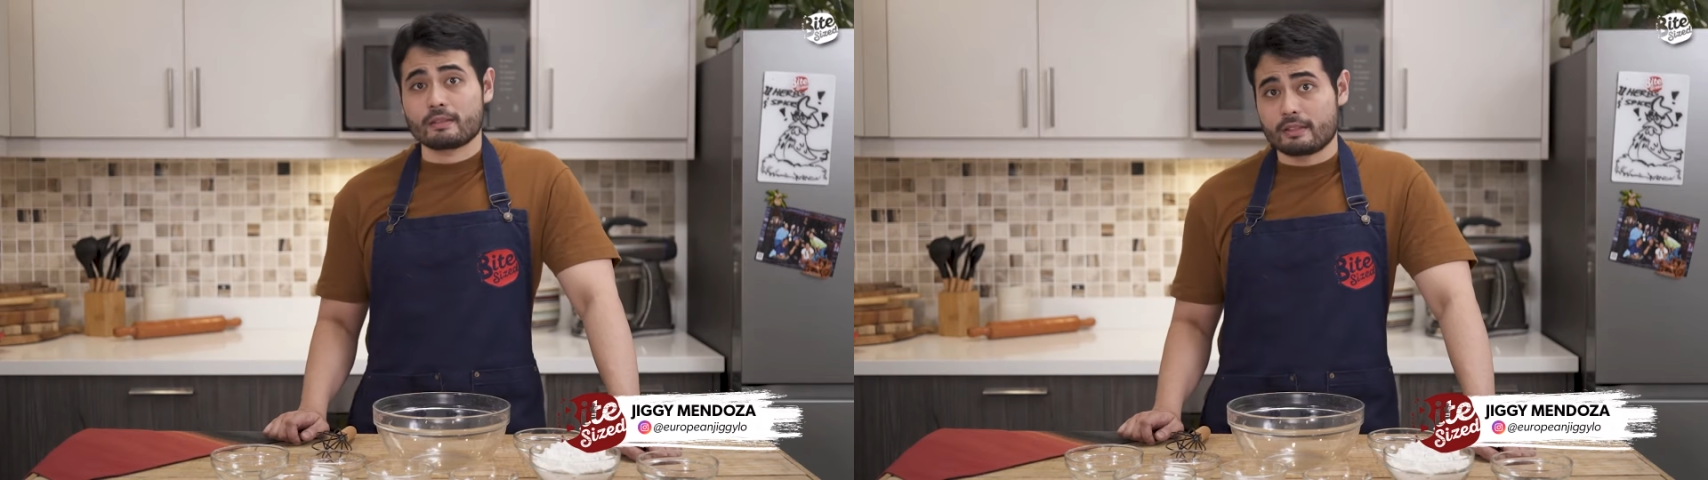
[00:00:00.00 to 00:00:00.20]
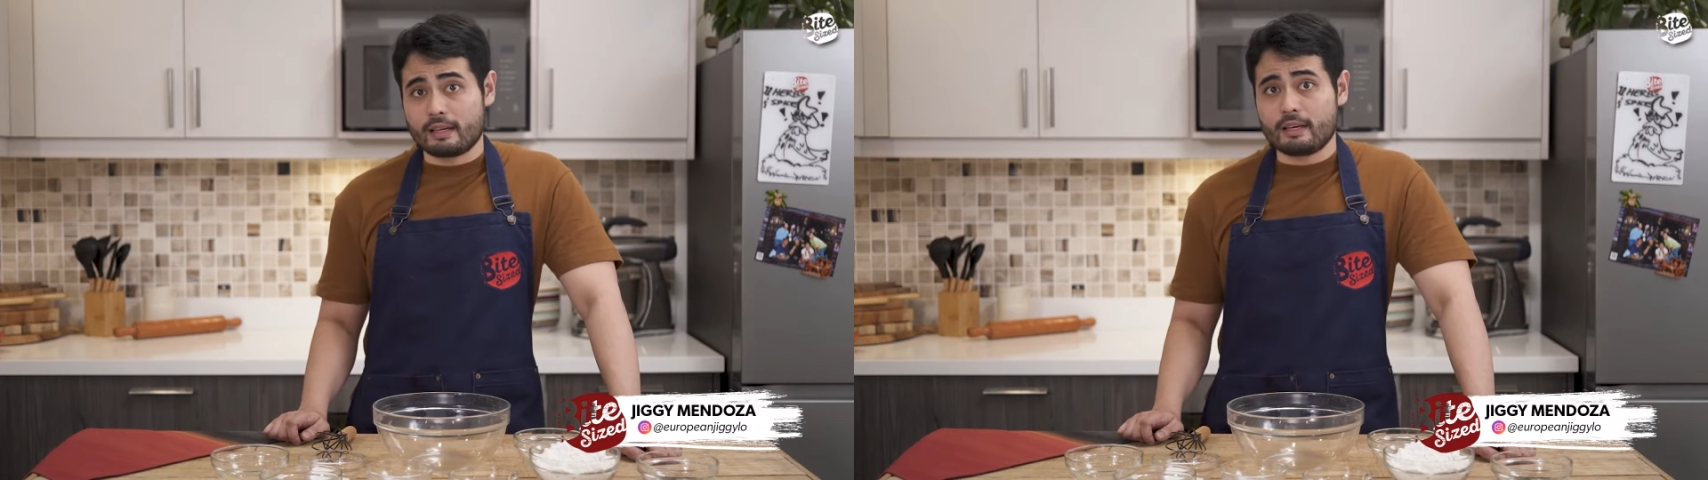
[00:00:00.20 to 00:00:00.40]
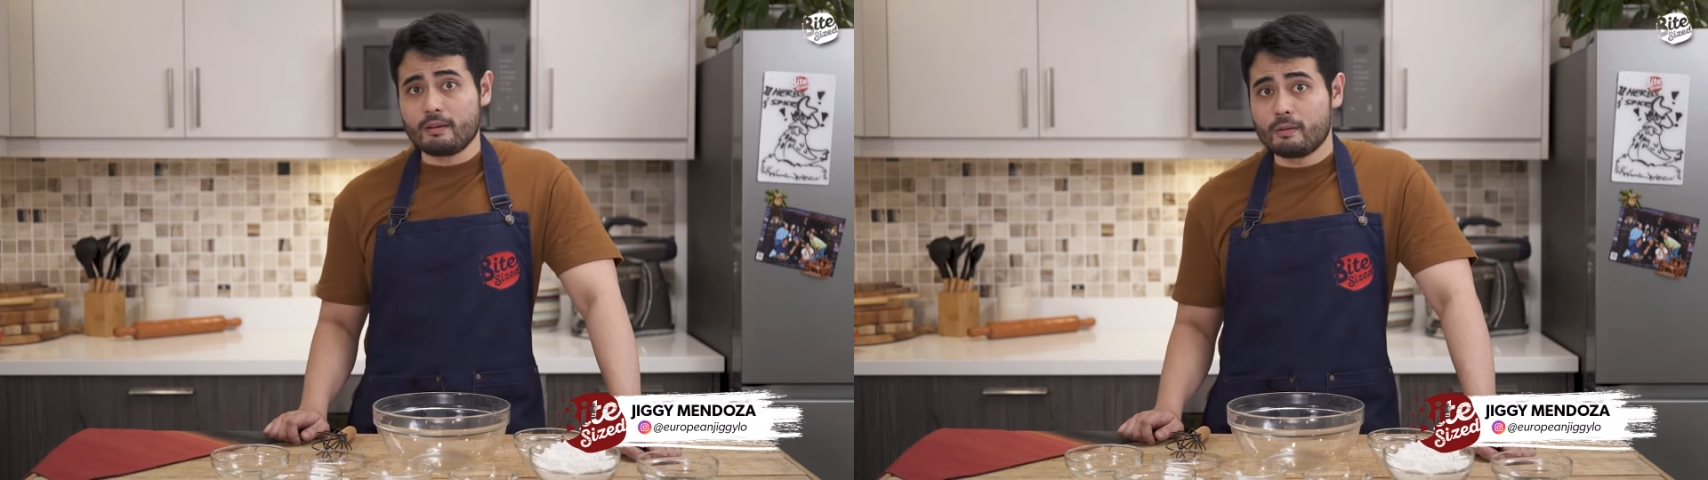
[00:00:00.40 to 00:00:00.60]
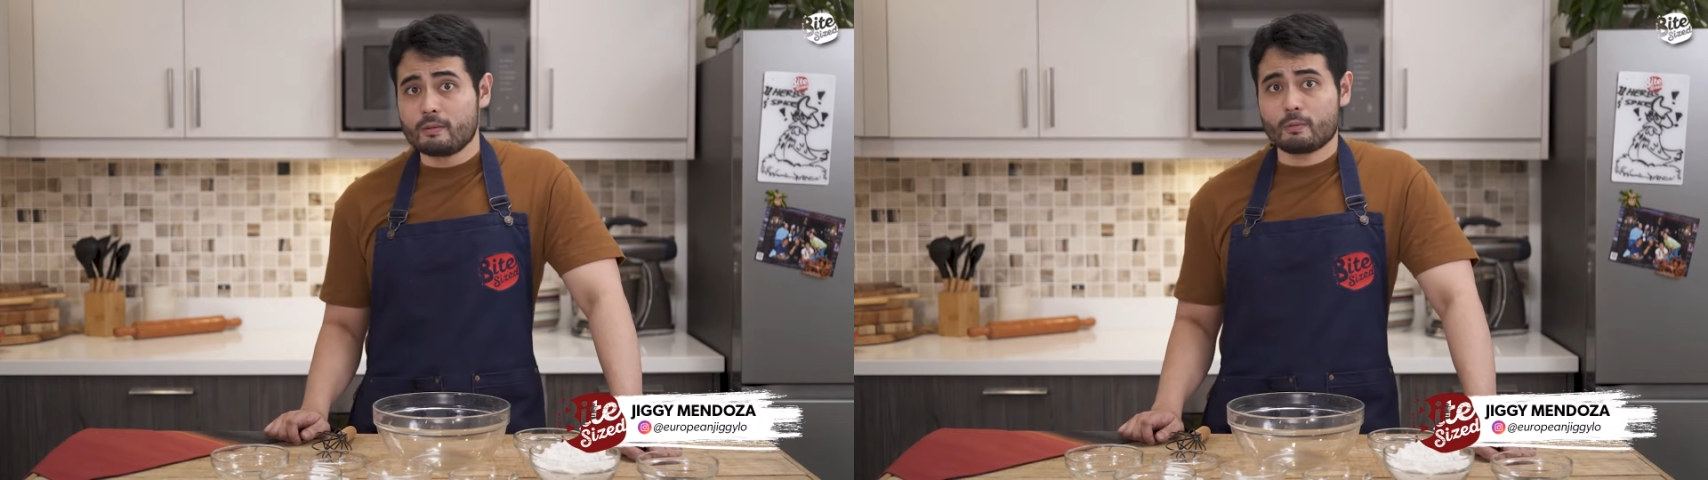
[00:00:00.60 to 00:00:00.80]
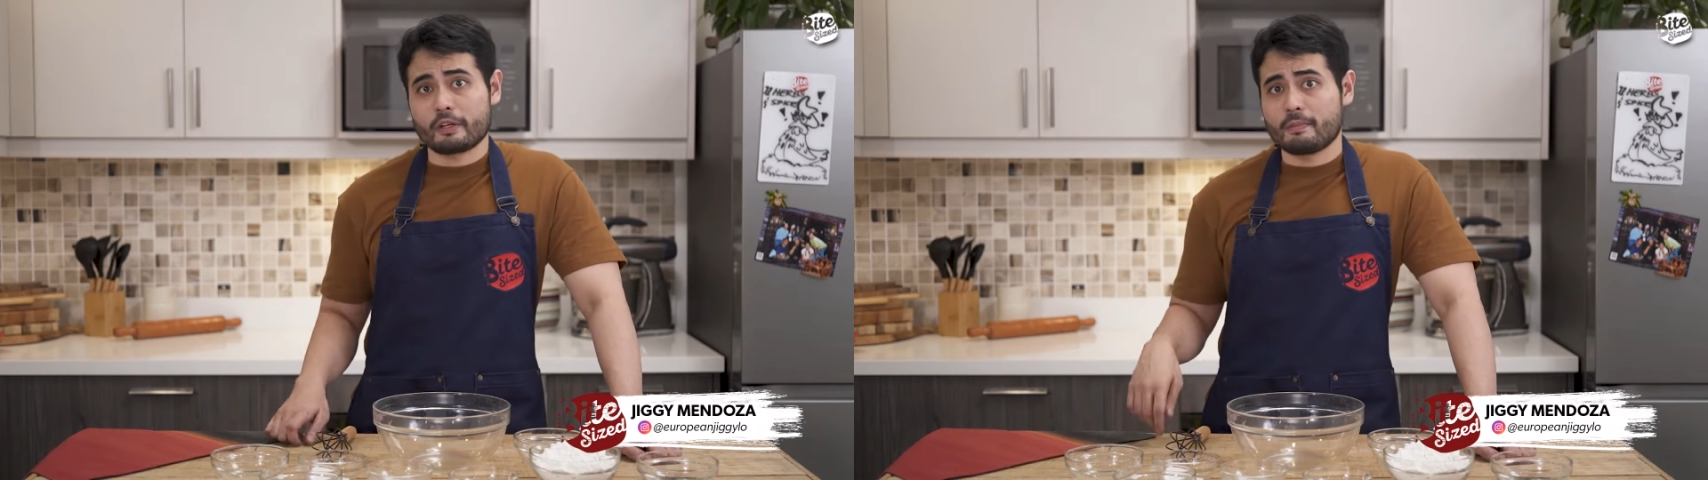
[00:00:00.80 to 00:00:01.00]
Today,
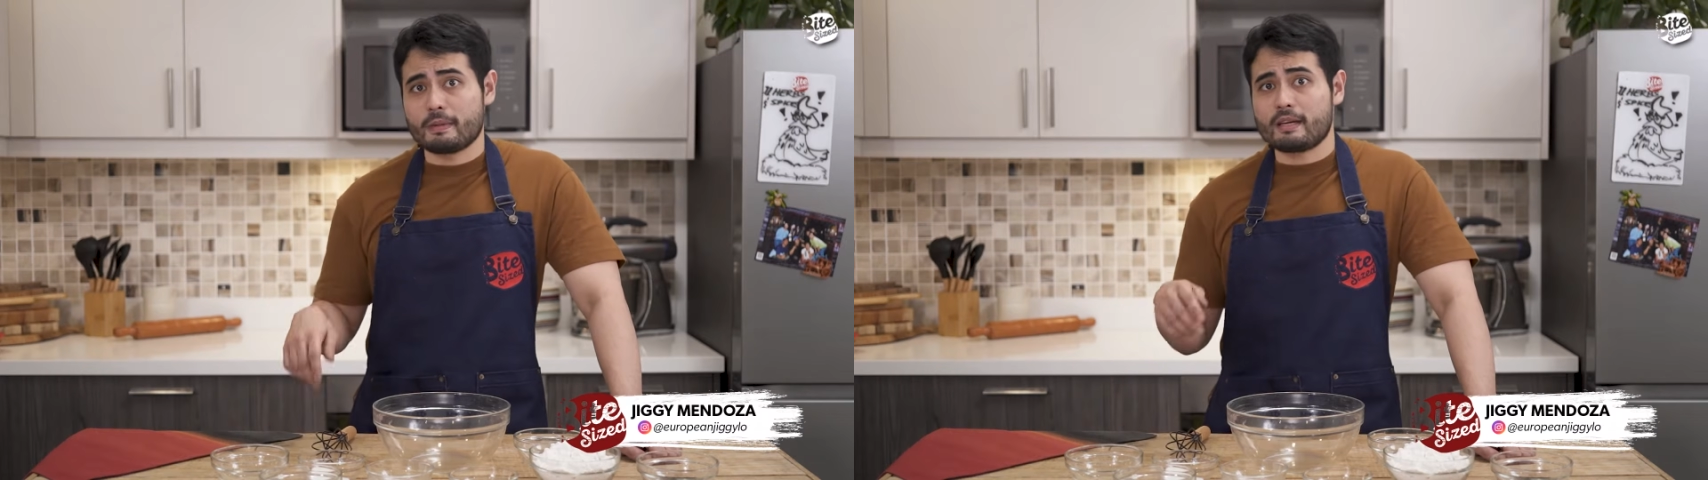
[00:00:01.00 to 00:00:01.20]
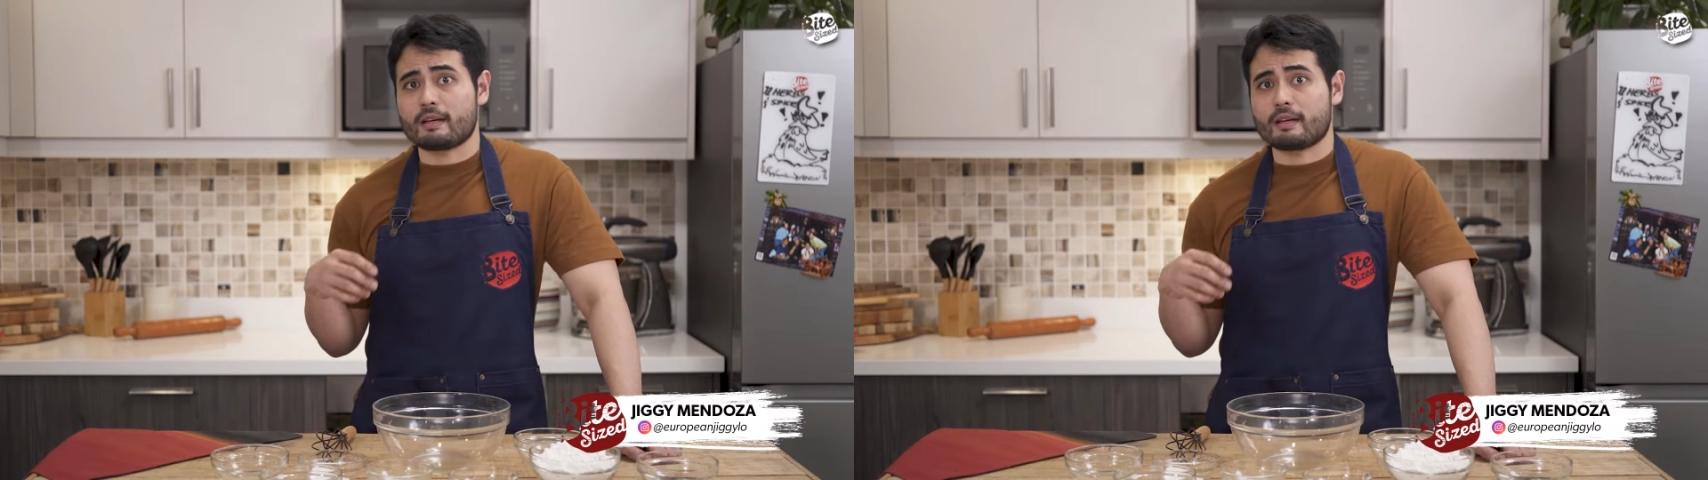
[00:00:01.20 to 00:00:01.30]
we're gonna make